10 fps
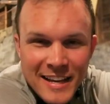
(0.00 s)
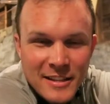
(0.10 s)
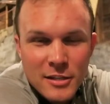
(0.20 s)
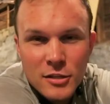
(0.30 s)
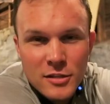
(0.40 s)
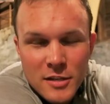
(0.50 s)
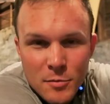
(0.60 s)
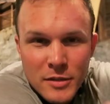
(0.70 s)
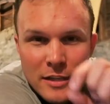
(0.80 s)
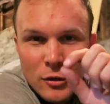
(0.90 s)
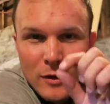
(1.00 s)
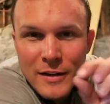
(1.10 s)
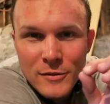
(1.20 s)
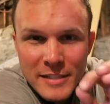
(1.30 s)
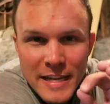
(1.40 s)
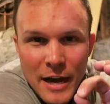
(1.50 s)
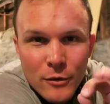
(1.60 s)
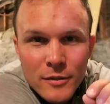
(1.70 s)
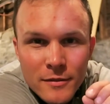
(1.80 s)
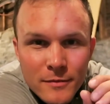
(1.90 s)
And then you put that little ounce of
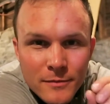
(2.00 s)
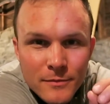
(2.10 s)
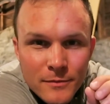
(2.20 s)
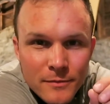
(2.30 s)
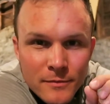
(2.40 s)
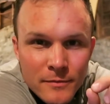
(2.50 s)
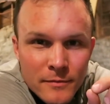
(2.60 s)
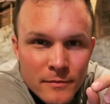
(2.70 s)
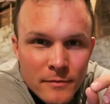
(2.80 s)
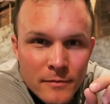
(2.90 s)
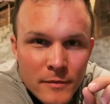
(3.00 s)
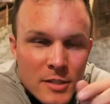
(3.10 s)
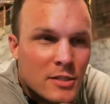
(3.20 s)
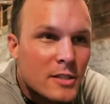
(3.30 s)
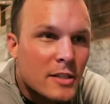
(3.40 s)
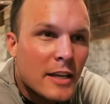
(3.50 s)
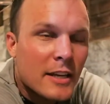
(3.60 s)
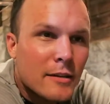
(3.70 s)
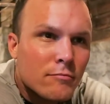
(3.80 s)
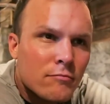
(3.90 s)
doubt. Then she's
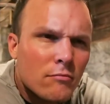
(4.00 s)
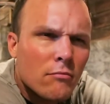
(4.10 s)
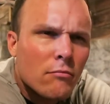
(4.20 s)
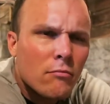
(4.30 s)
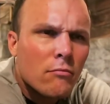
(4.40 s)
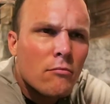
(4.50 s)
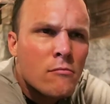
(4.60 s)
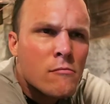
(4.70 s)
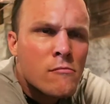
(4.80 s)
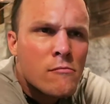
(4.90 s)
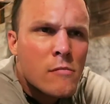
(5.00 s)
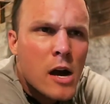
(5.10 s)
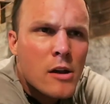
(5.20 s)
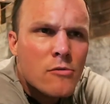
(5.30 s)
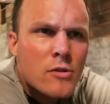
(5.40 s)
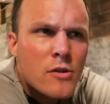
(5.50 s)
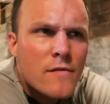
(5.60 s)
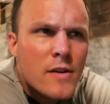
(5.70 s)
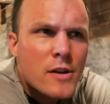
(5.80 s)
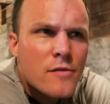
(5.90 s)
thinking, I don't know
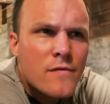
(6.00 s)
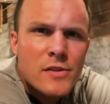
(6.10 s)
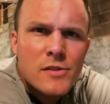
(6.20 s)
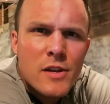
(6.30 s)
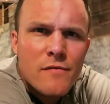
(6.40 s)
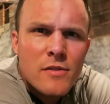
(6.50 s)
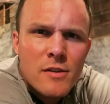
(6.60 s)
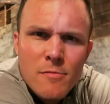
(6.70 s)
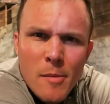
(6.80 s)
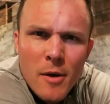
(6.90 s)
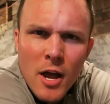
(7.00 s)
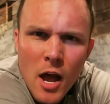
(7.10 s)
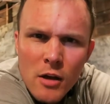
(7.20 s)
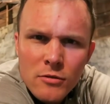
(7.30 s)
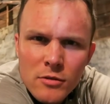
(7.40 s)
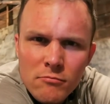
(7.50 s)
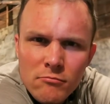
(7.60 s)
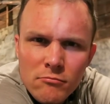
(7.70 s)
if I do feel safe with him in my house.